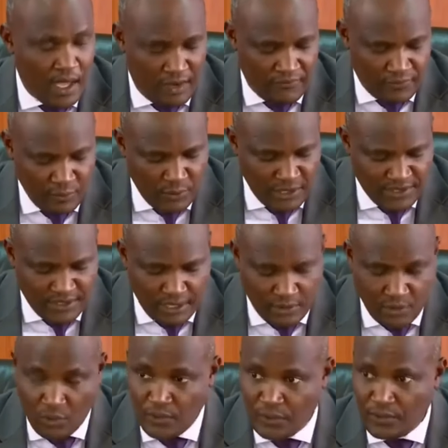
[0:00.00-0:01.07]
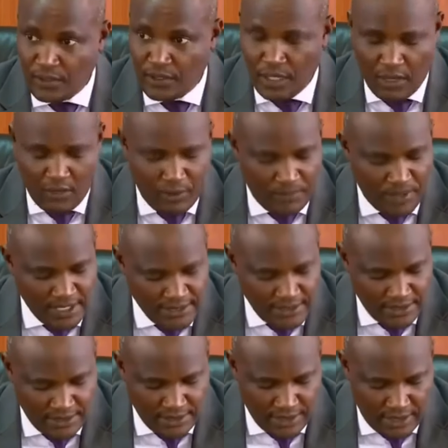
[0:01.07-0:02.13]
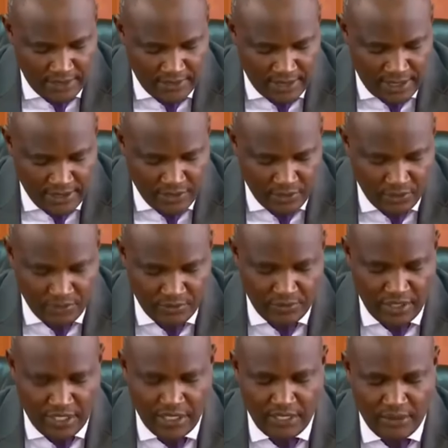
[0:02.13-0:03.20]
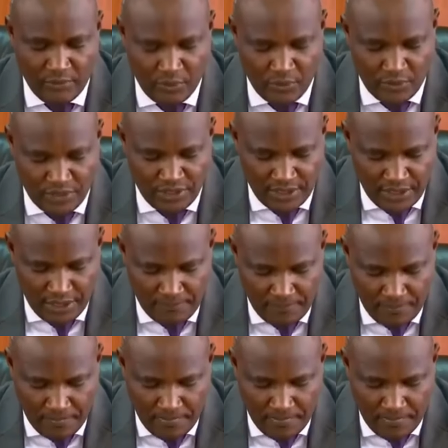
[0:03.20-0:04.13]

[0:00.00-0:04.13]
A few weeks ago, our party leader, the Right Honorable Raila Odinga,